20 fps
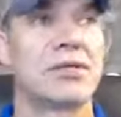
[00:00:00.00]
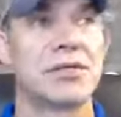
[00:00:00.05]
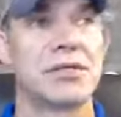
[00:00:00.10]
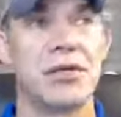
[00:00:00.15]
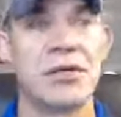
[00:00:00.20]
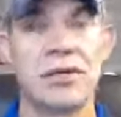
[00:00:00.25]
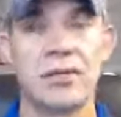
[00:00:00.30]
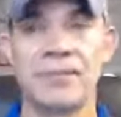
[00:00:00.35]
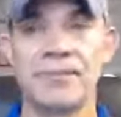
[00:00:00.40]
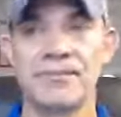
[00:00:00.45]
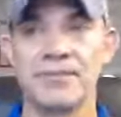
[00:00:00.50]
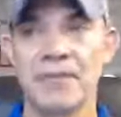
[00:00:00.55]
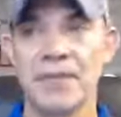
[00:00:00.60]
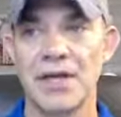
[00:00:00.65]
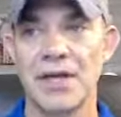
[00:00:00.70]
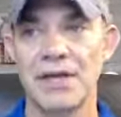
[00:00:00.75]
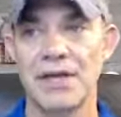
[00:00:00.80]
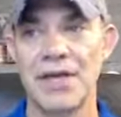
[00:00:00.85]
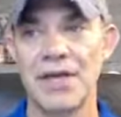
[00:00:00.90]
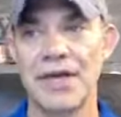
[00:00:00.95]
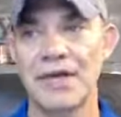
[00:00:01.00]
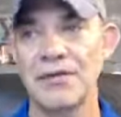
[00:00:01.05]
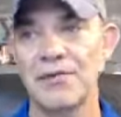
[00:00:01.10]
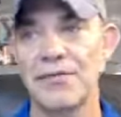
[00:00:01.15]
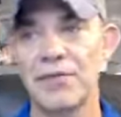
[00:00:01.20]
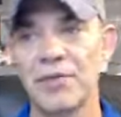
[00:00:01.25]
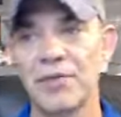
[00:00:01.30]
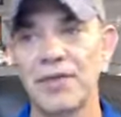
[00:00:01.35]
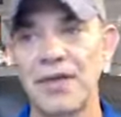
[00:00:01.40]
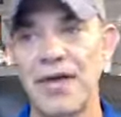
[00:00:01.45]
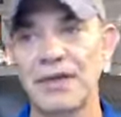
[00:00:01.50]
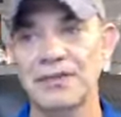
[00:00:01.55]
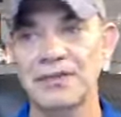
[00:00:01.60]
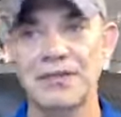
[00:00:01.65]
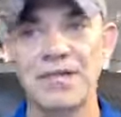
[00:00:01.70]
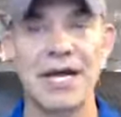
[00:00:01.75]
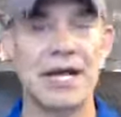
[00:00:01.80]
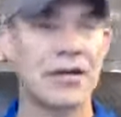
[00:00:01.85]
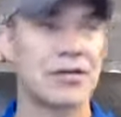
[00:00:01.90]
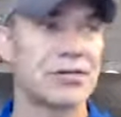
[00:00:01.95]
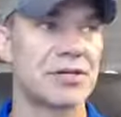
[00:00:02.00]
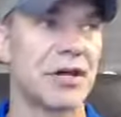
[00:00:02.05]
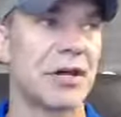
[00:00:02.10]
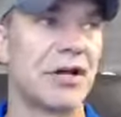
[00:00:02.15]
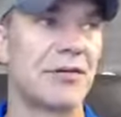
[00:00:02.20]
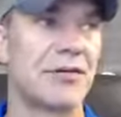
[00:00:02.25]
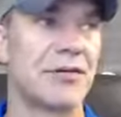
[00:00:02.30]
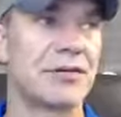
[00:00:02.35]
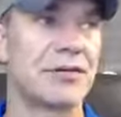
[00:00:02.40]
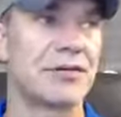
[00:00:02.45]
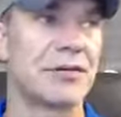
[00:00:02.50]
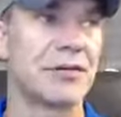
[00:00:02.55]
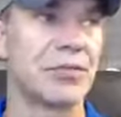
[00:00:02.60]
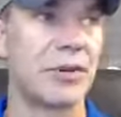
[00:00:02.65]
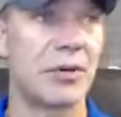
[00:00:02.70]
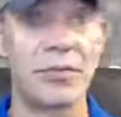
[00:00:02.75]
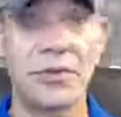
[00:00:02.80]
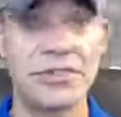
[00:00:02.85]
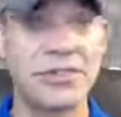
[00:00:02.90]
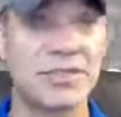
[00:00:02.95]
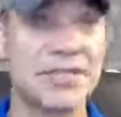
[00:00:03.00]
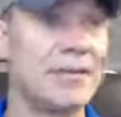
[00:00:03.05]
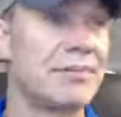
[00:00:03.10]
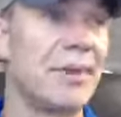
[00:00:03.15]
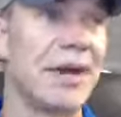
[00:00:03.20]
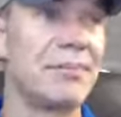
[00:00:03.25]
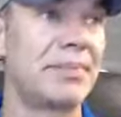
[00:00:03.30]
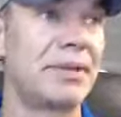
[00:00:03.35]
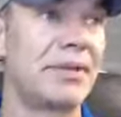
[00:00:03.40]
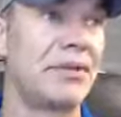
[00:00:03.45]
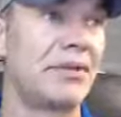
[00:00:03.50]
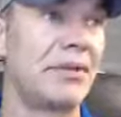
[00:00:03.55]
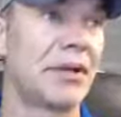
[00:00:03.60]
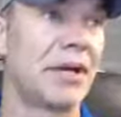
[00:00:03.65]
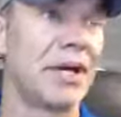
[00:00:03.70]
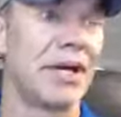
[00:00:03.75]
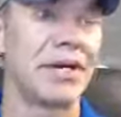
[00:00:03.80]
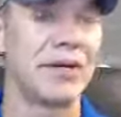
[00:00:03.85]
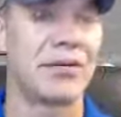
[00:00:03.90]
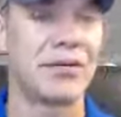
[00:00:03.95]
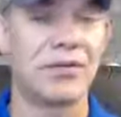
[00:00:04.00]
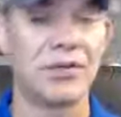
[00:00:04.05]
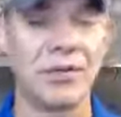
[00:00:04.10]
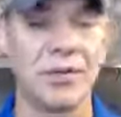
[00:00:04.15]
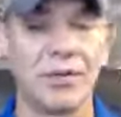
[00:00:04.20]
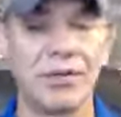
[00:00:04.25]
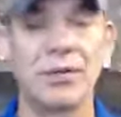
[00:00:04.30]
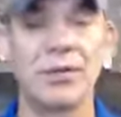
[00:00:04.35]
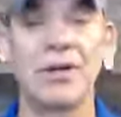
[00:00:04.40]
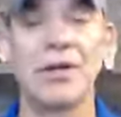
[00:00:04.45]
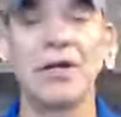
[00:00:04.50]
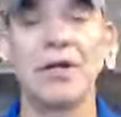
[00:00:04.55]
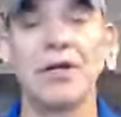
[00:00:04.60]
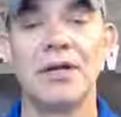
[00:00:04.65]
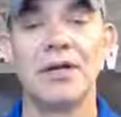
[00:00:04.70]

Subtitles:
So they had $4,000 off of the Supra, which they might be doing. I don't know.